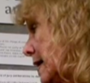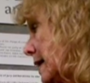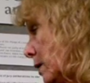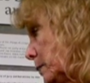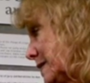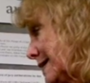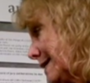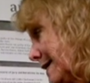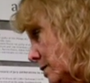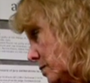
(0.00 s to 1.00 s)
help take
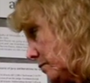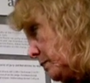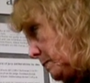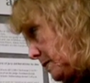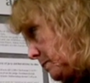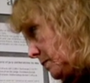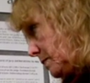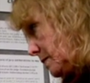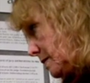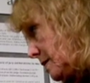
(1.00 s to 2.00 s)
care of the people.
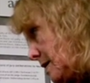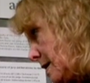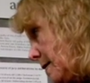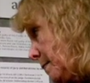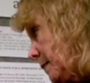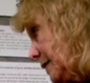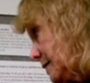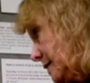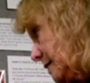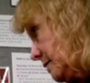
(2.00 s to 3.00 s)
But